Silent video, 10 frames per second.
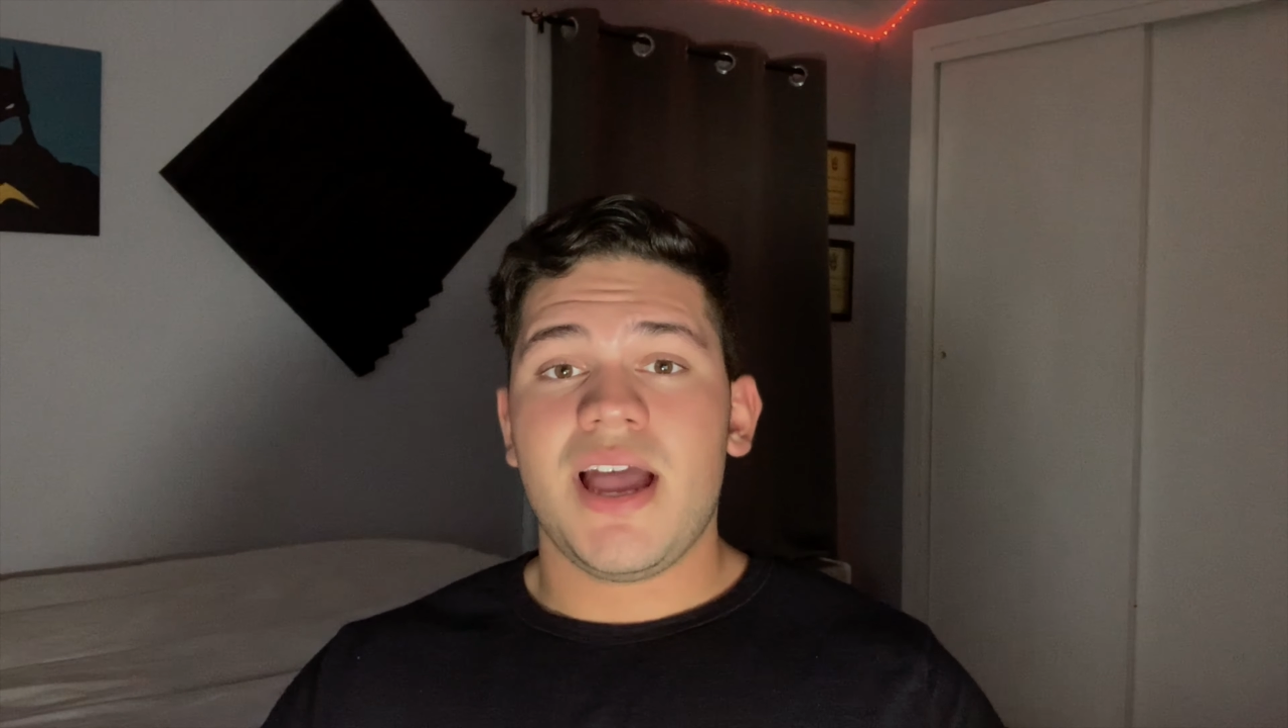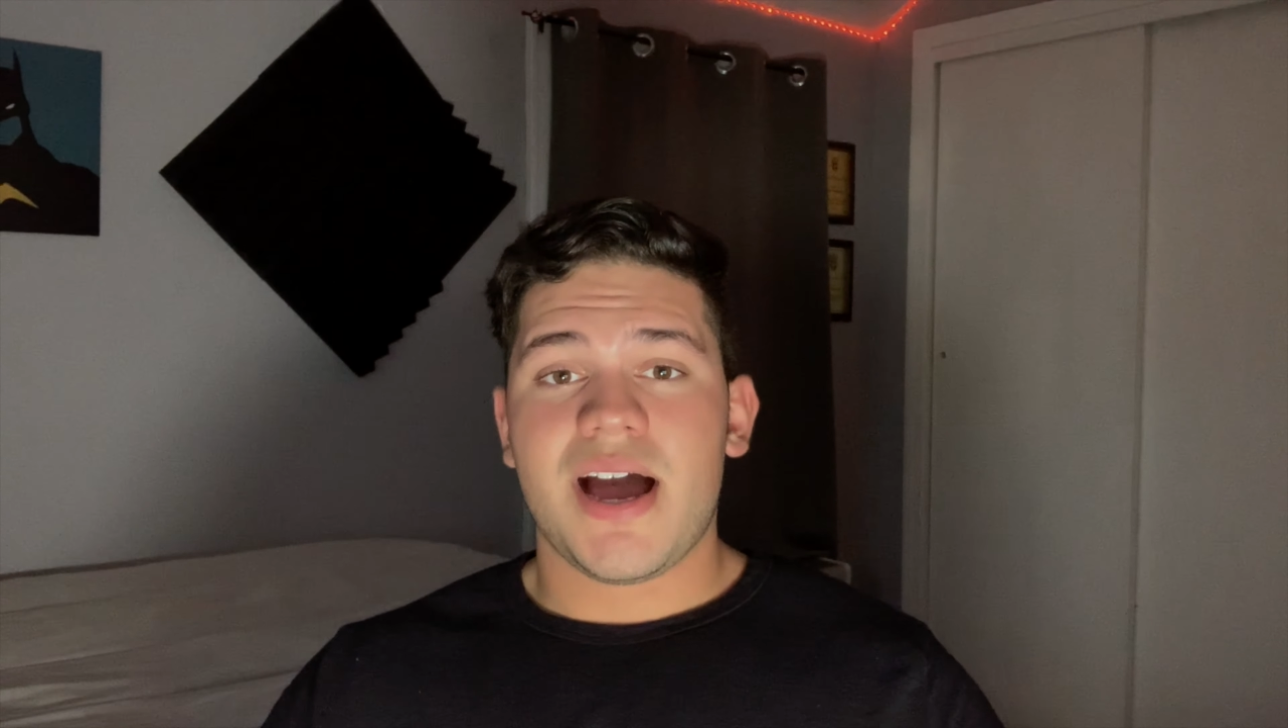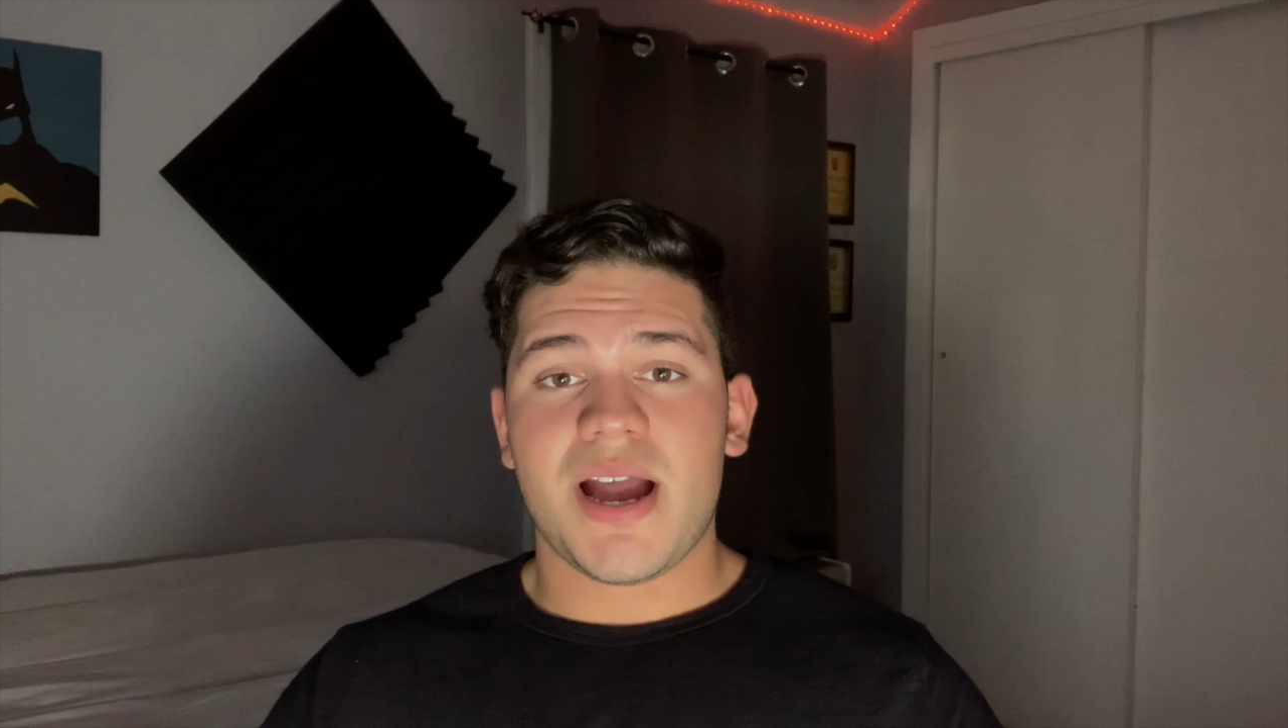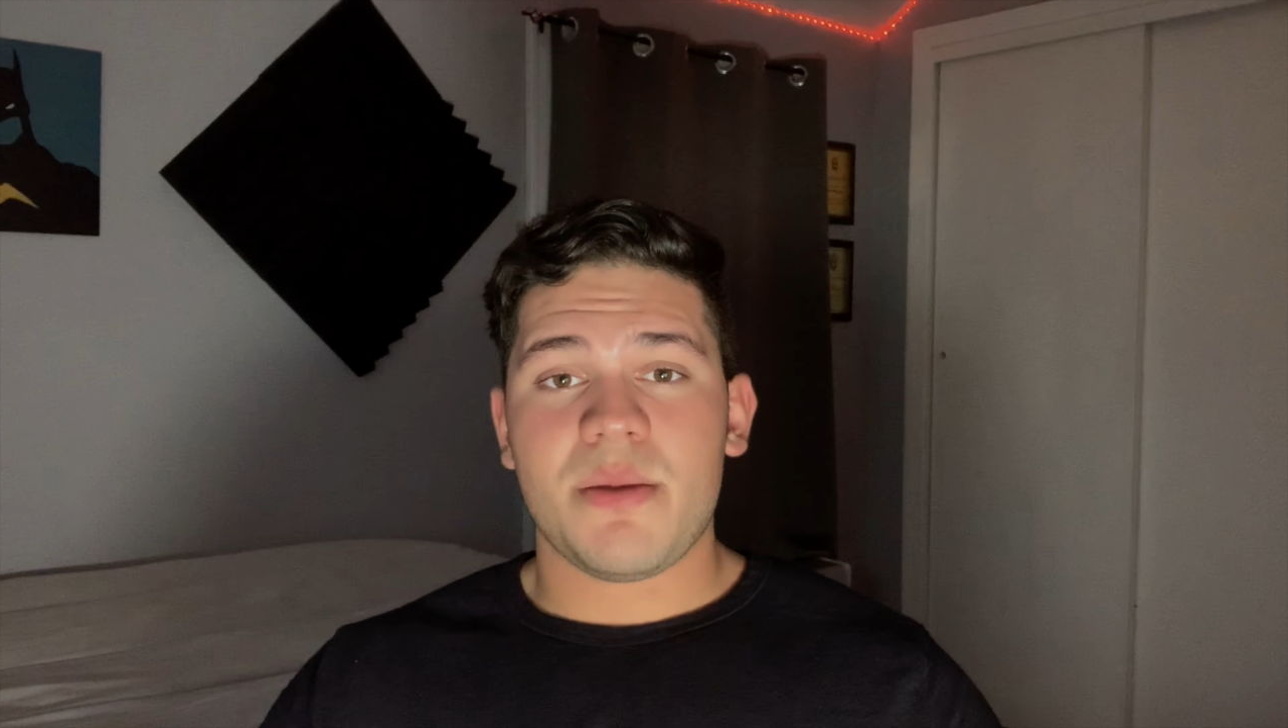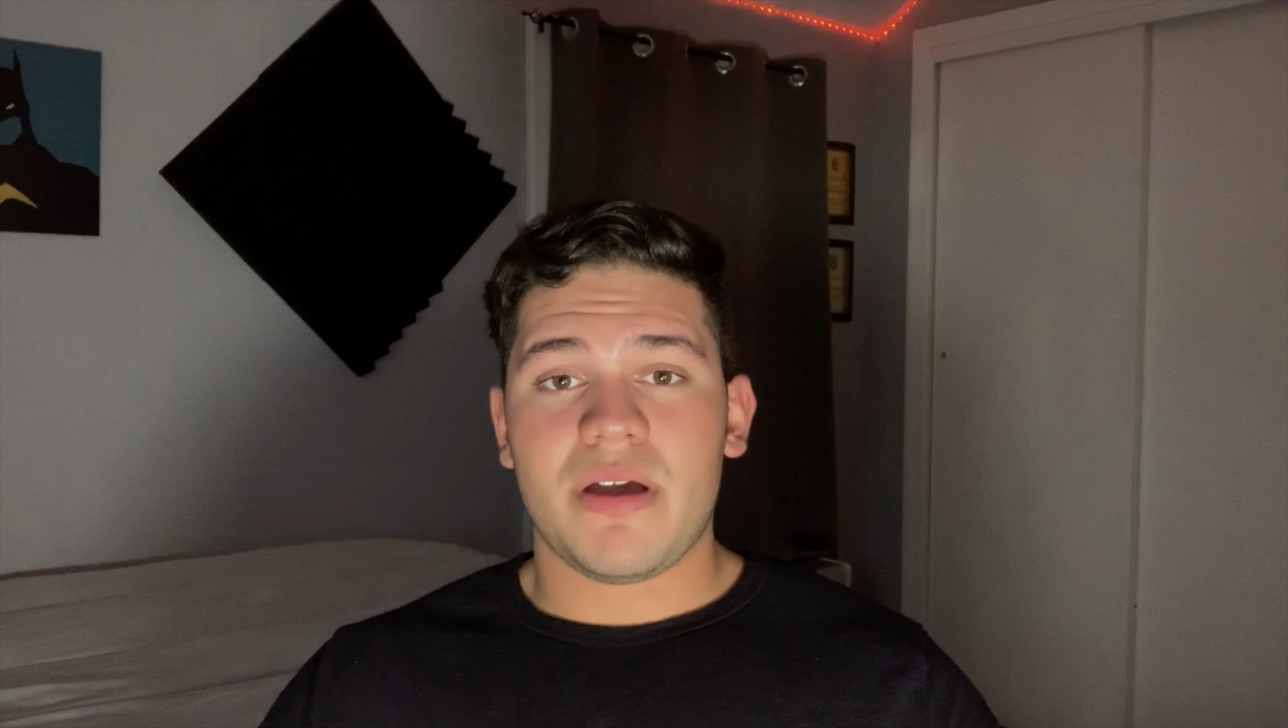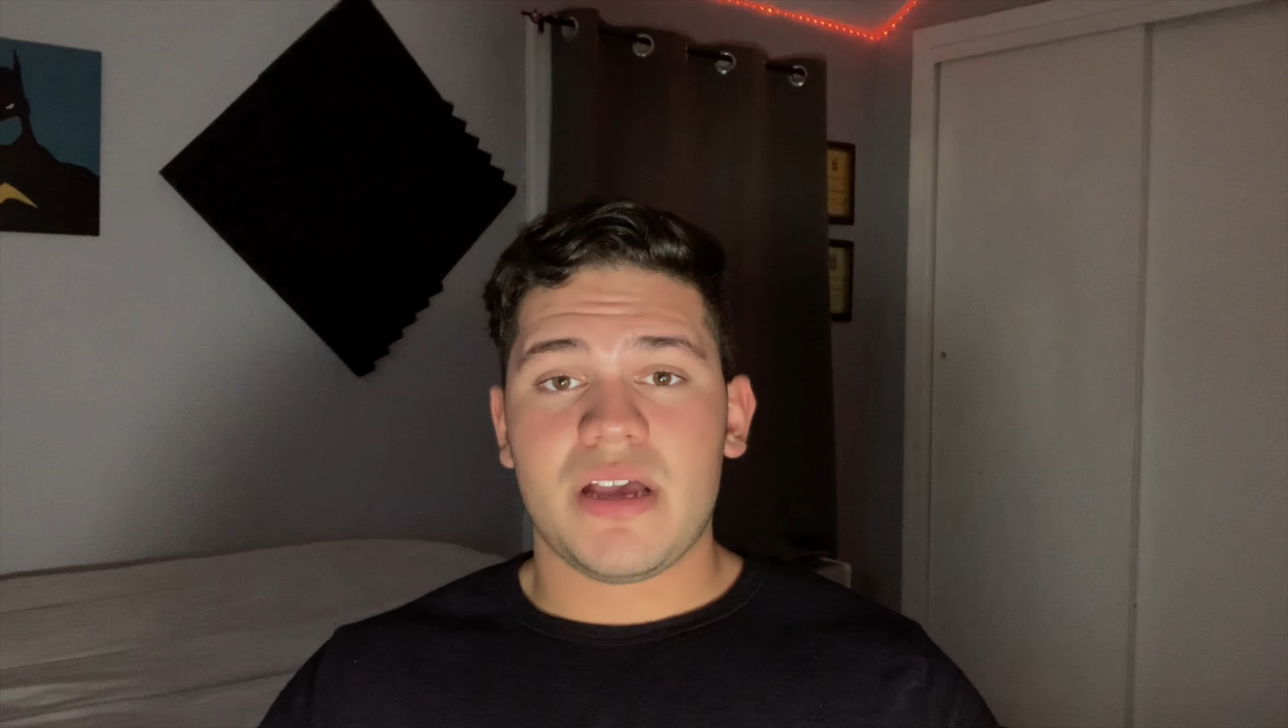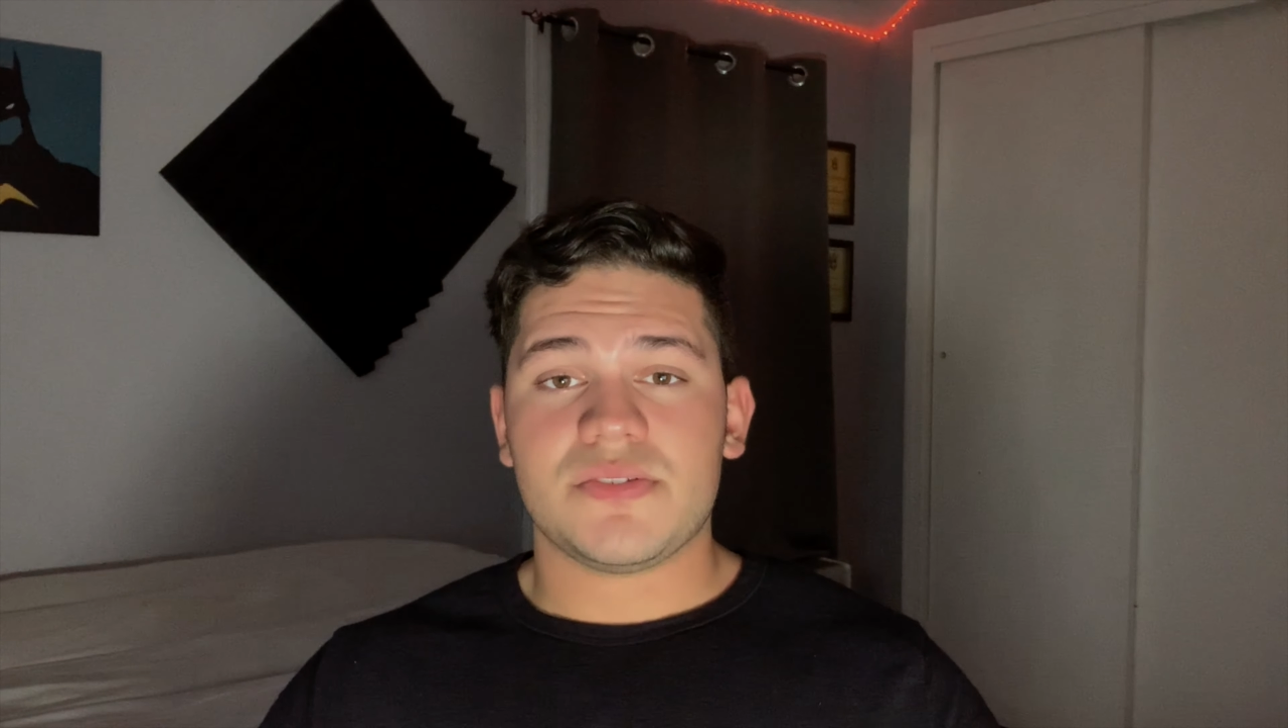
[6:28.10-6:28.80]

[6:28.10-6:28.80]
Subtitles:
high pass